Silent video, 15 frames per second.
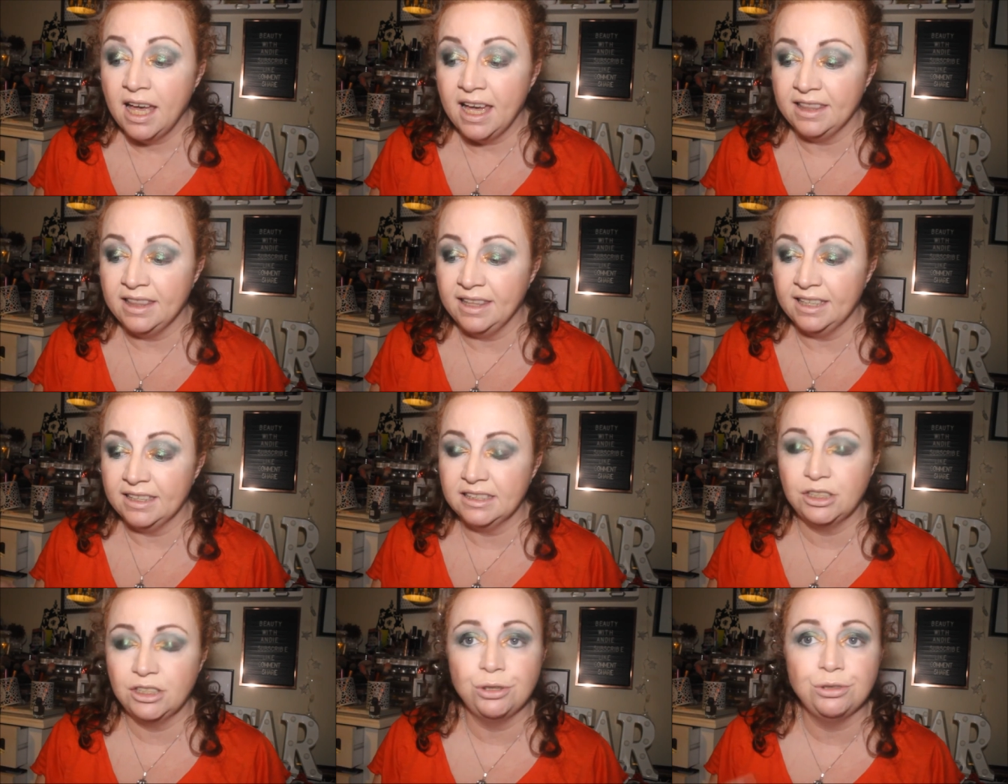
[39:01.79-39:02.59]
in
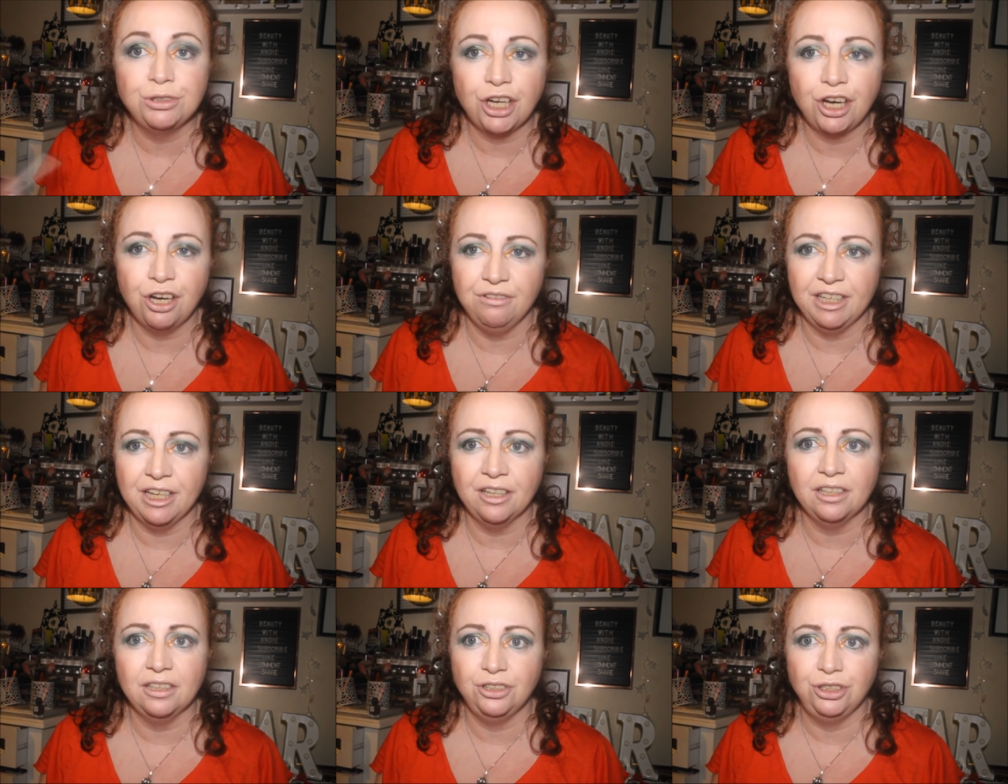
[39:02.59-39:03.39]
this
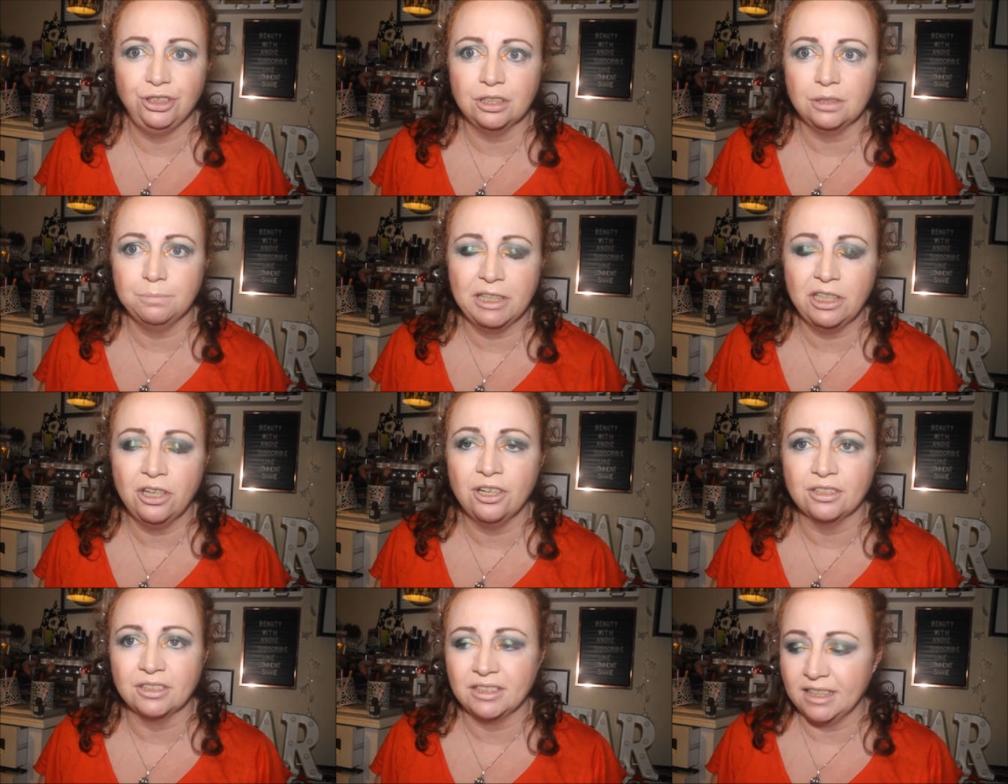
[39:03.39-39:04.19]
tutorial just
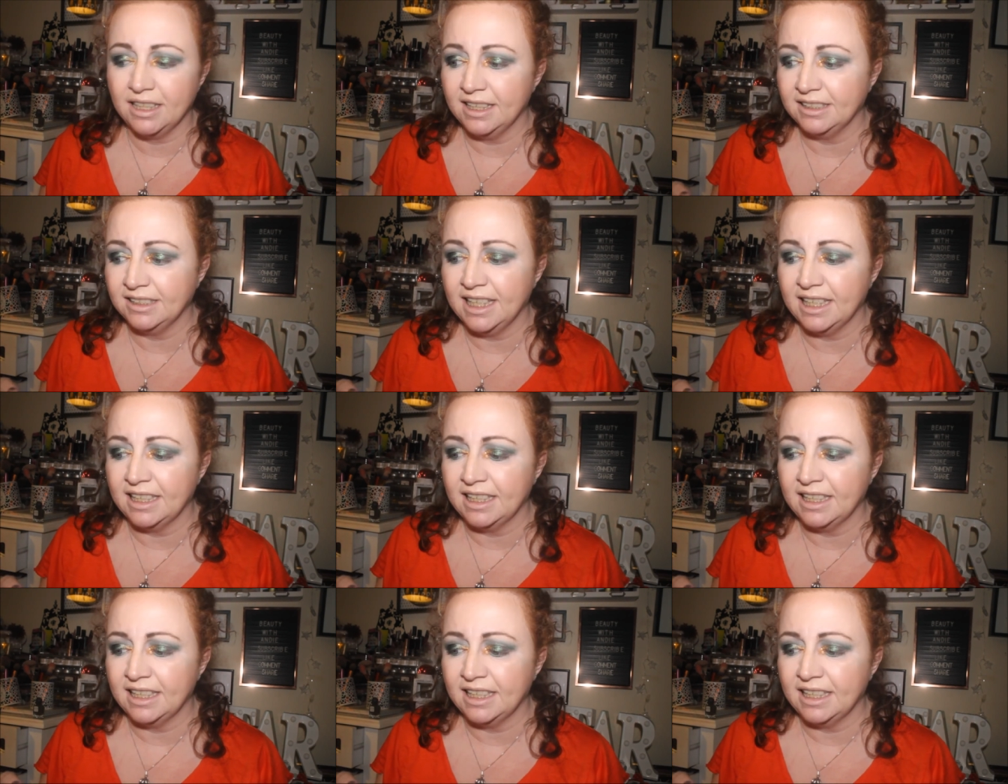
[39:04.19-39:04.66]
because it's